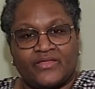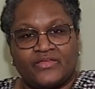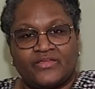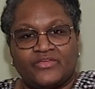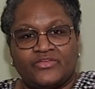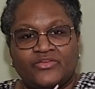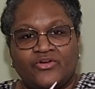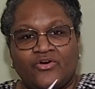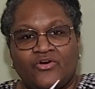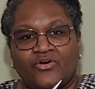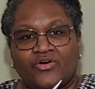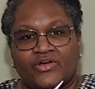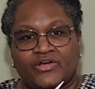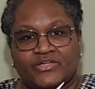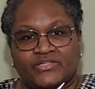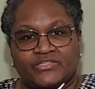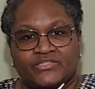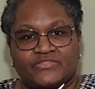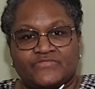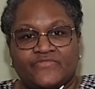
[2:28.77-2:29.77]

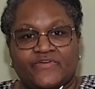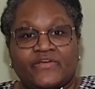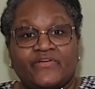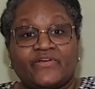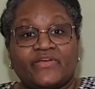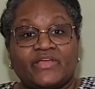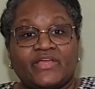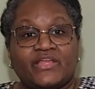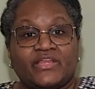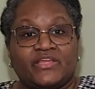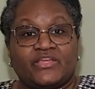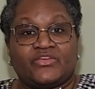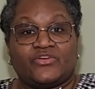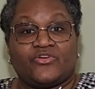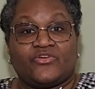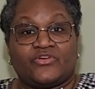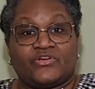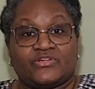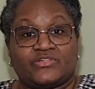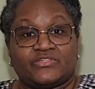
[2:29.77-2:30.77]
yarns, variegated
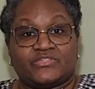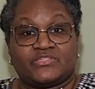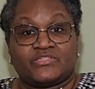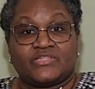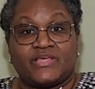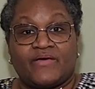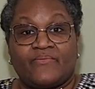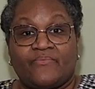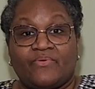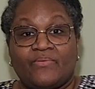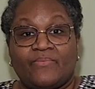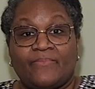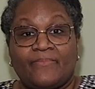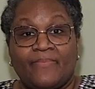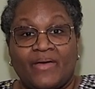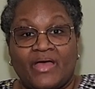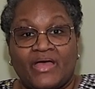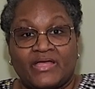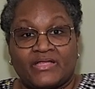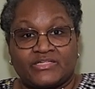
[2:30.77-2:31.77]
yarns that would
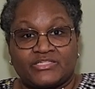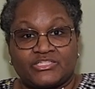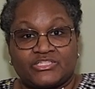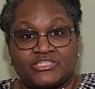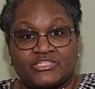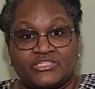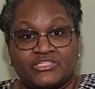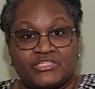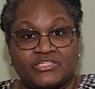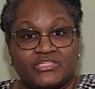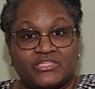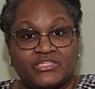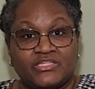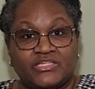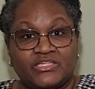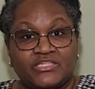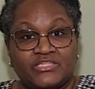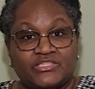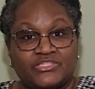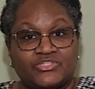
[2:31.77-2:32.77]
match
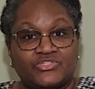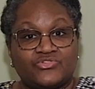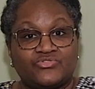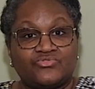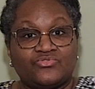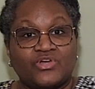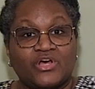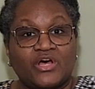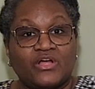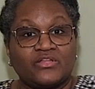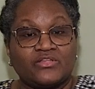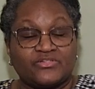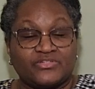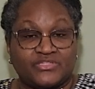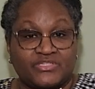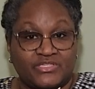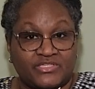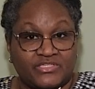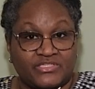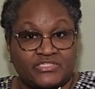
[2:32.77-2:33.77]
these two
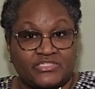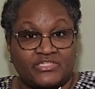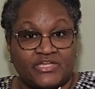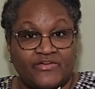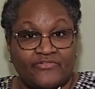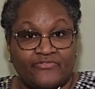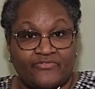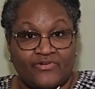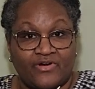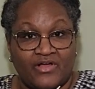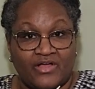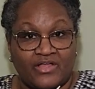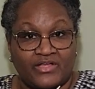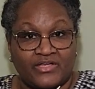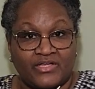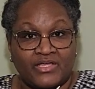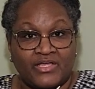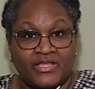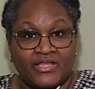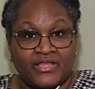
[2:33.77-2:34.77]
colors in the chevron
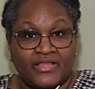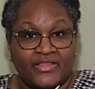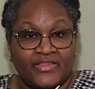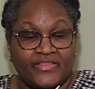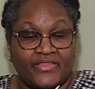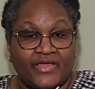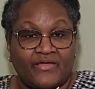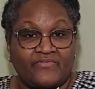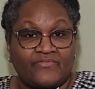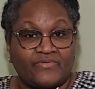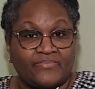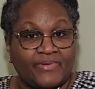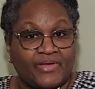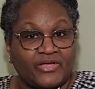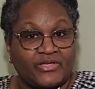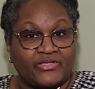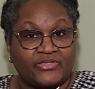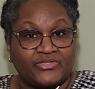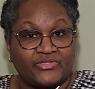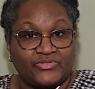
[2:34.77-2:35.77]
that
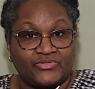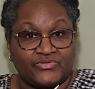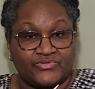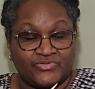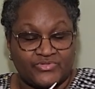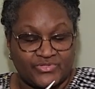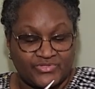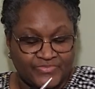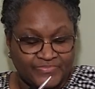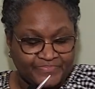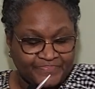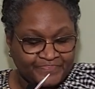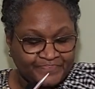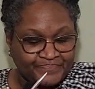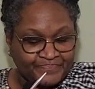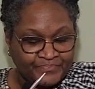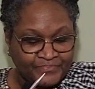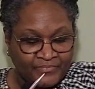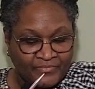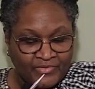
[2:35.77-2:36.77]
Rebekah used.
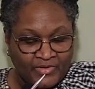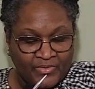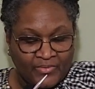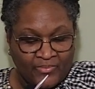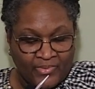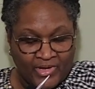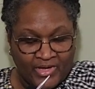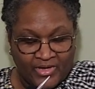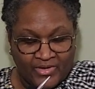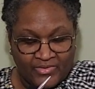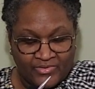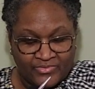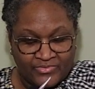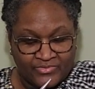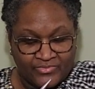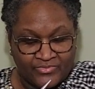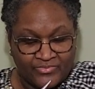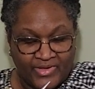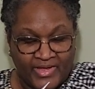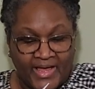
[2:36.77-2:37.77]
Well,
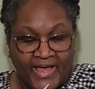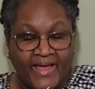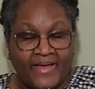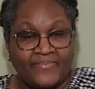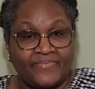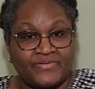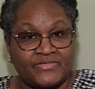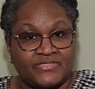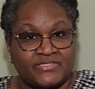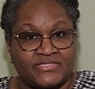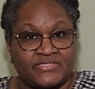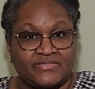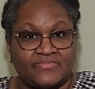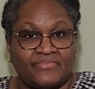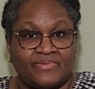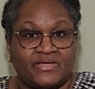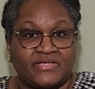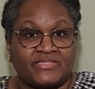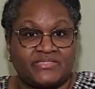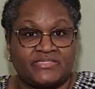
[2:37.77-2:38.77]
what happens is in
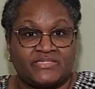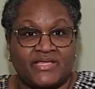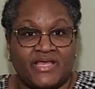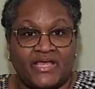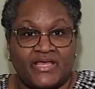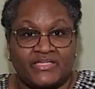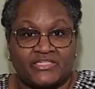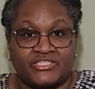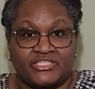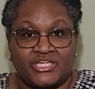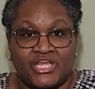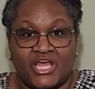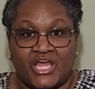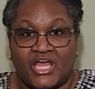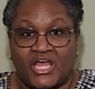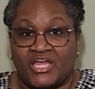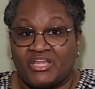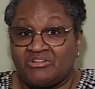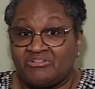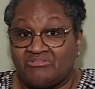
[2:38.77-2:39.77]
my stash,
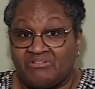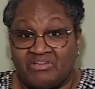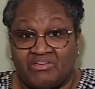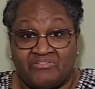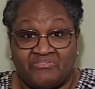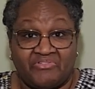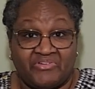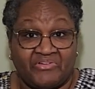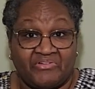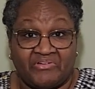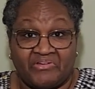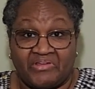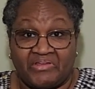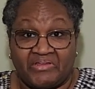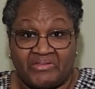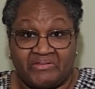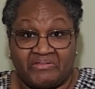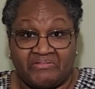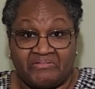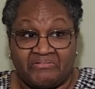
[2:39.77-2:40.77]
I don't have
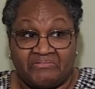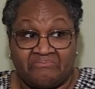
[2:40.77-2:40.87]
variegated.